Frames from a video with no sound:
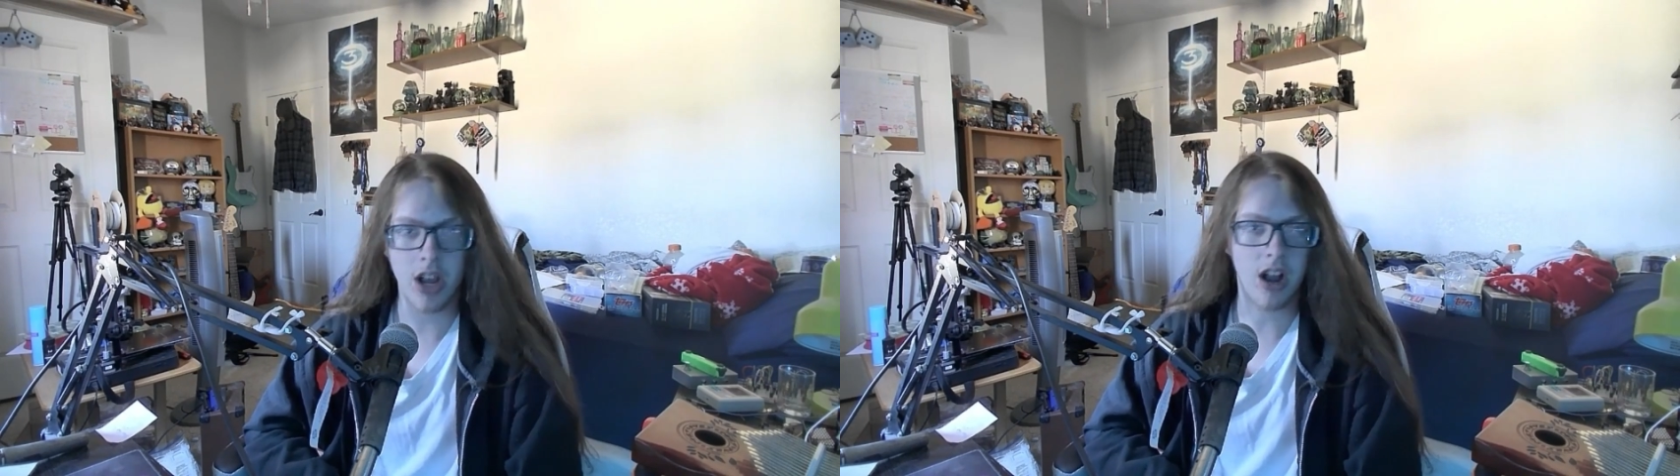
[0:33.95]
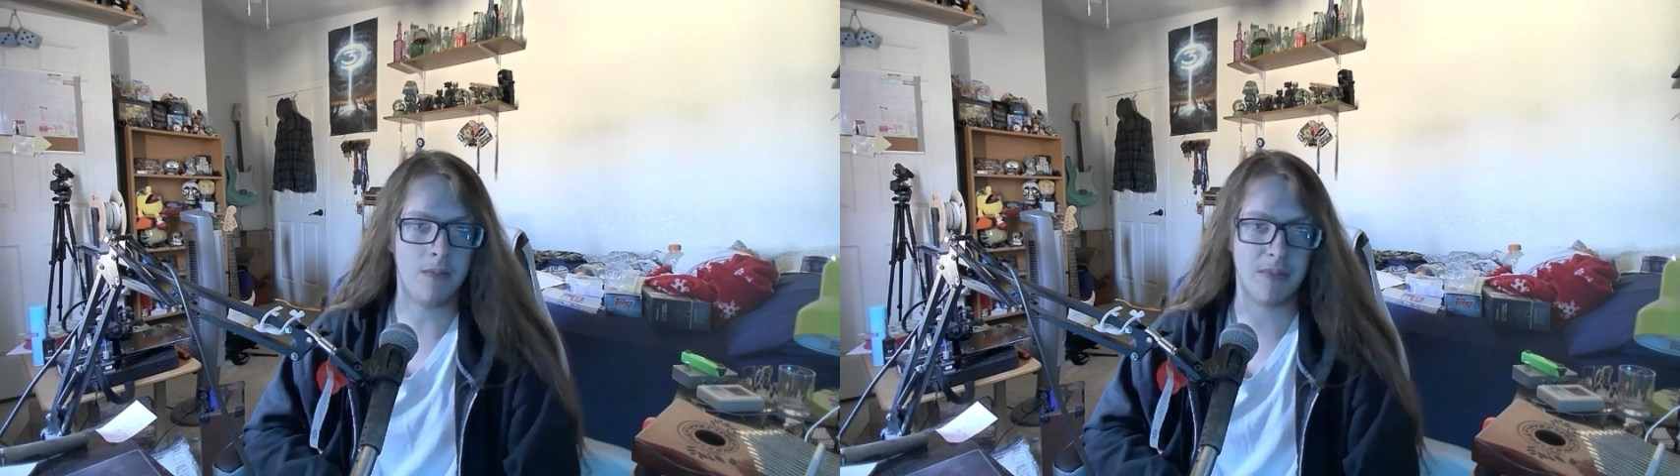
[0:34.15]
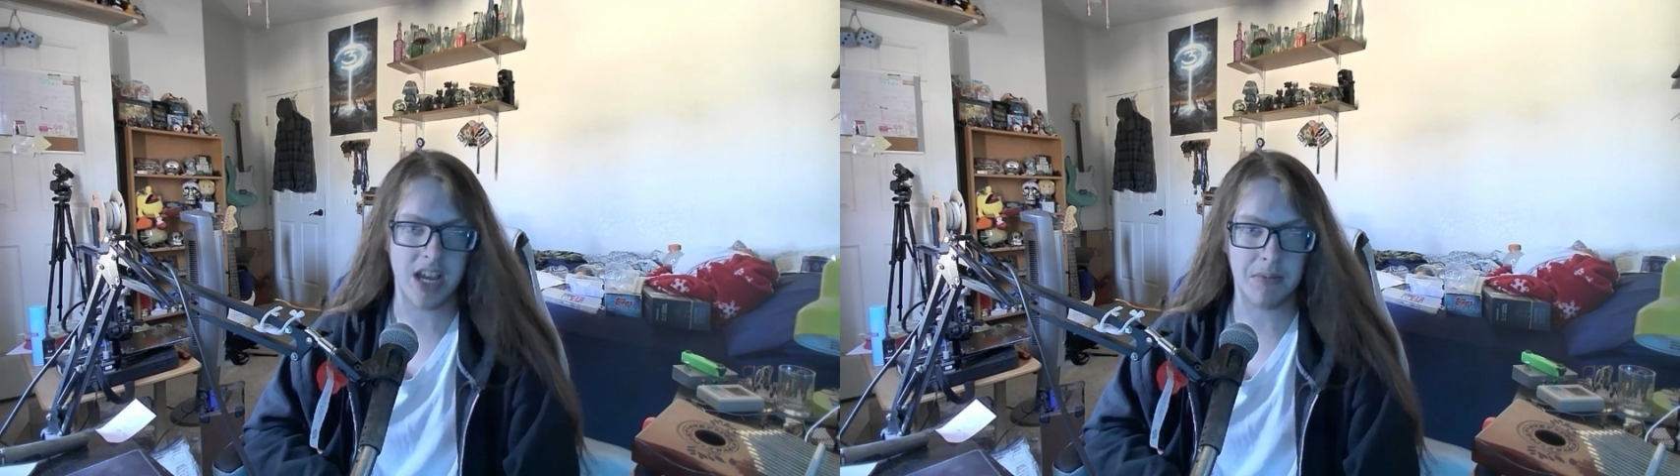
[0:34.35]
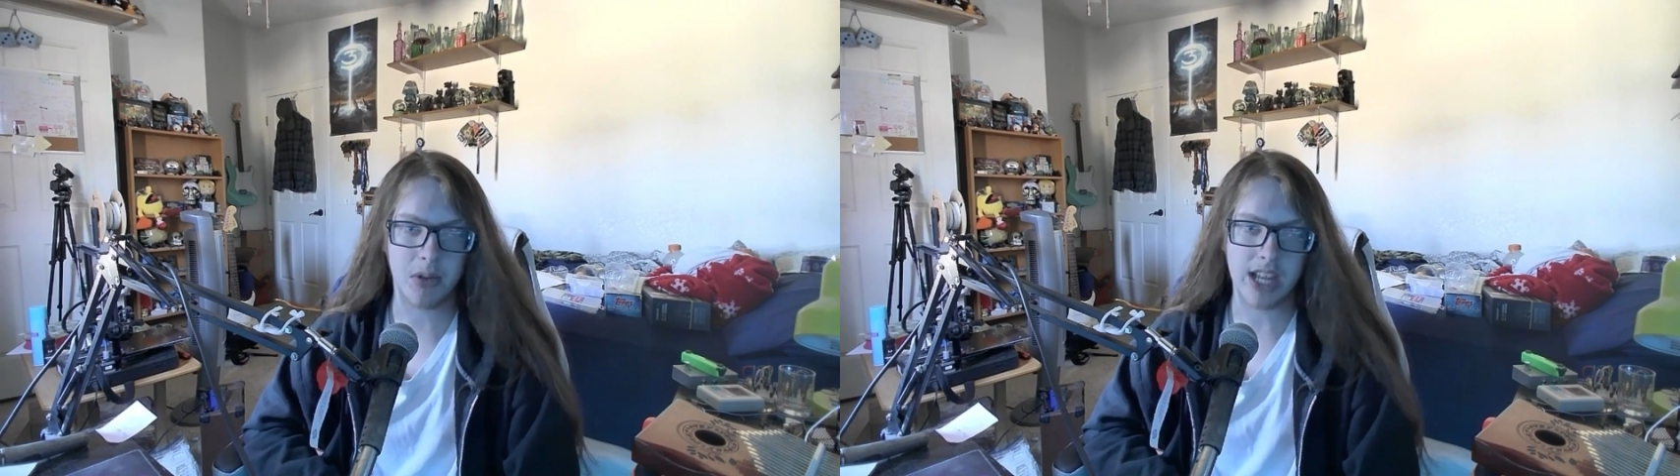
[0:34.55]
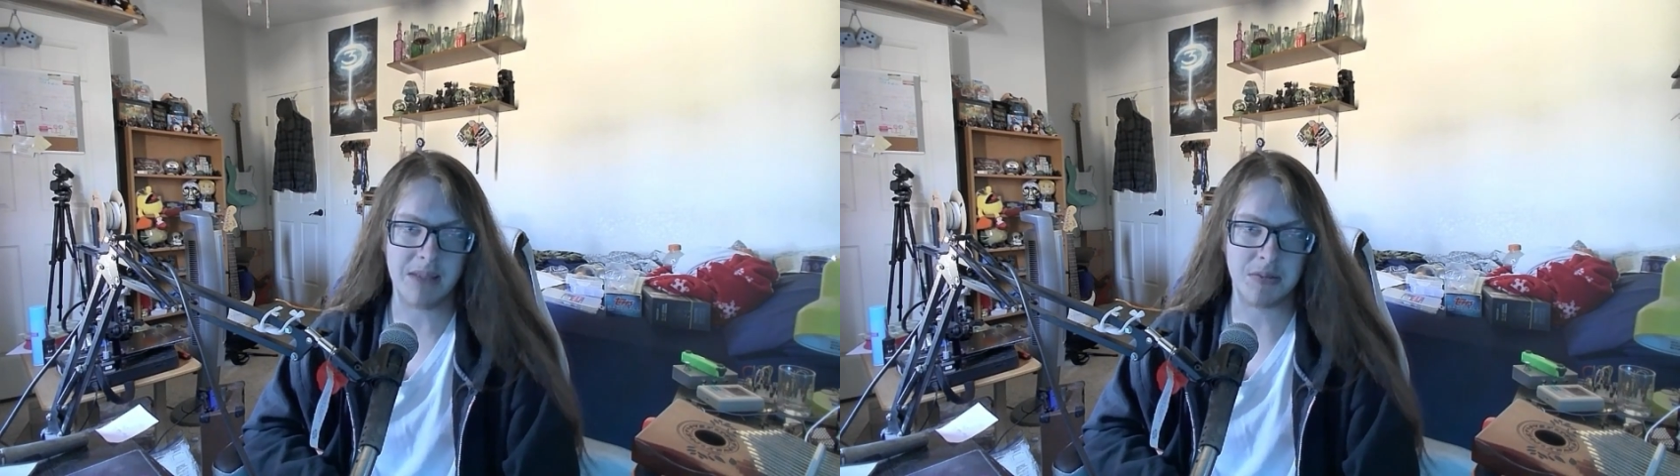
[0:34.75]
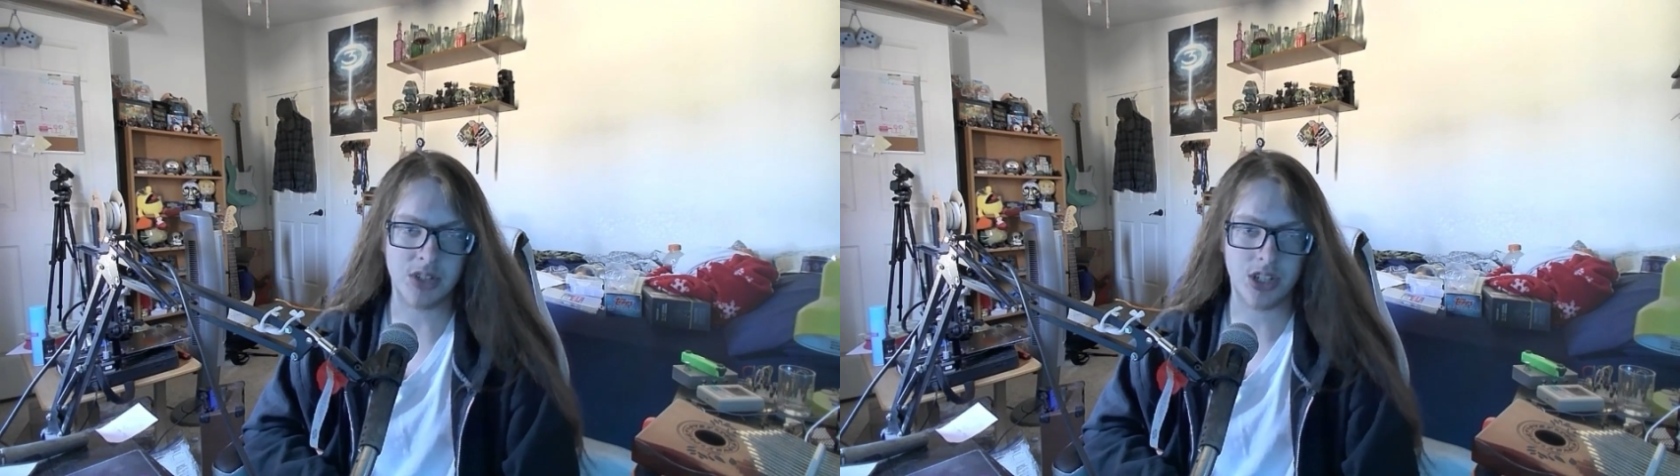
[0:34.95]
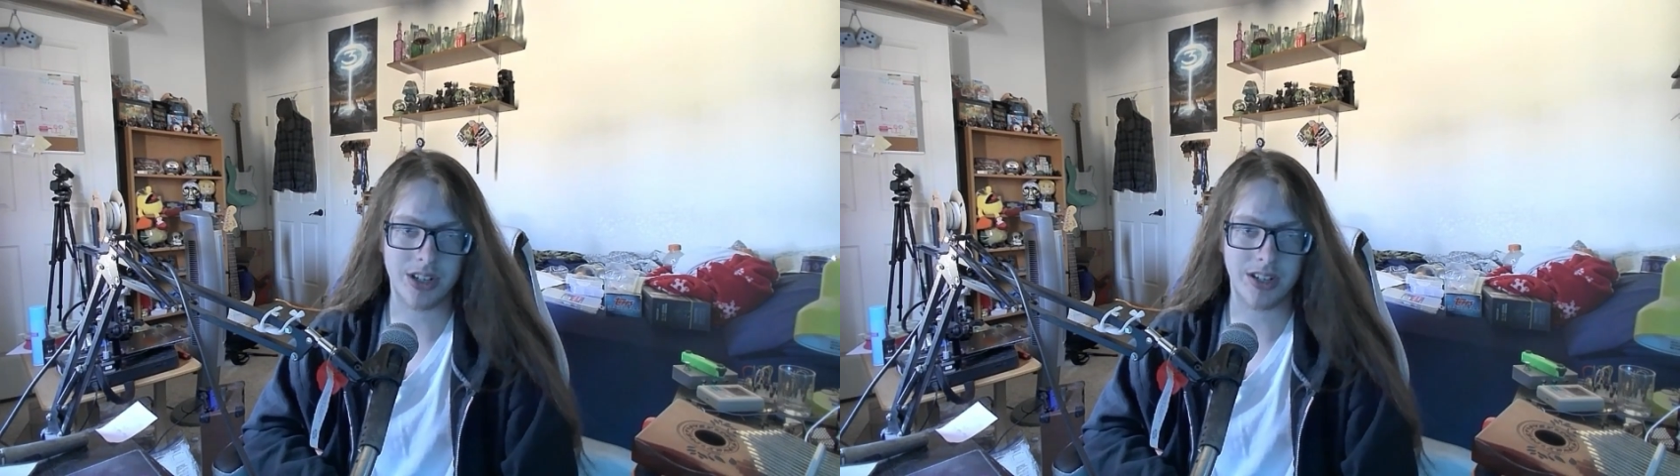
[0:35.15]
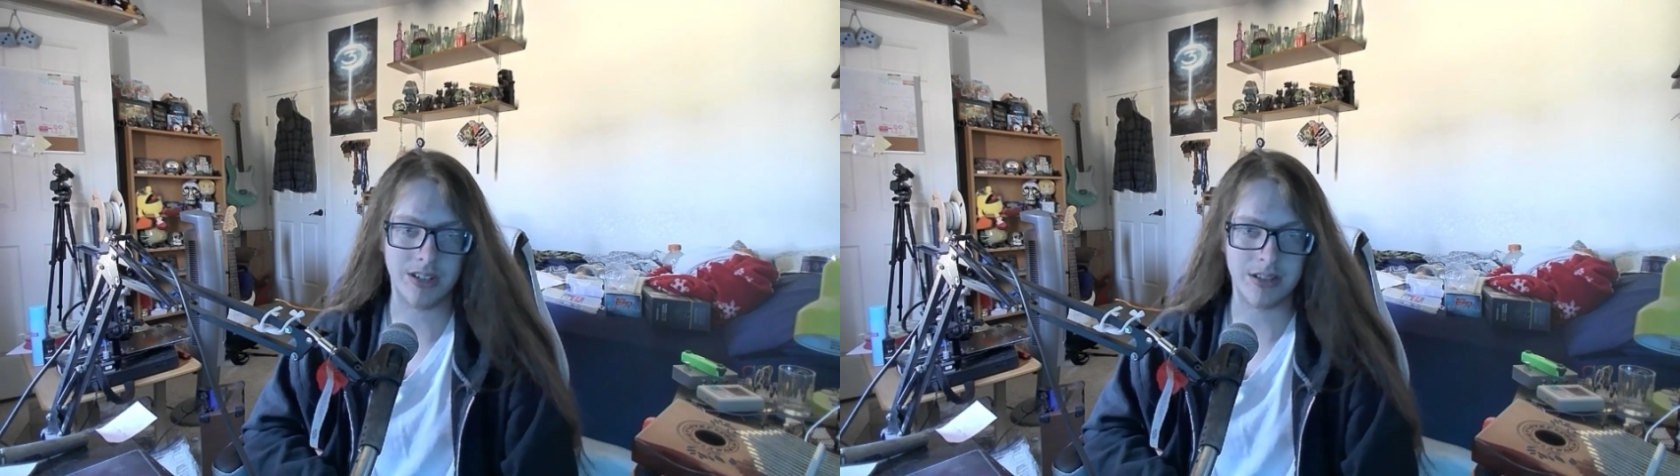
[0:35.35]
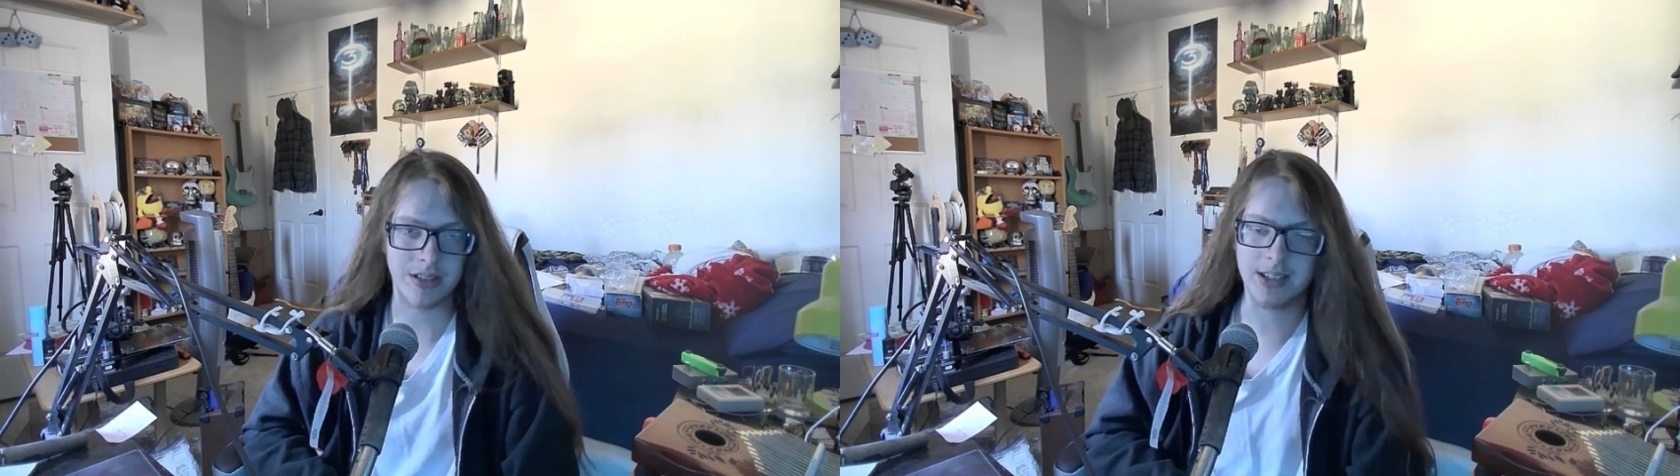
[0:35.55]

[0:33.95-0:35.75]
on Bambu Labs machines.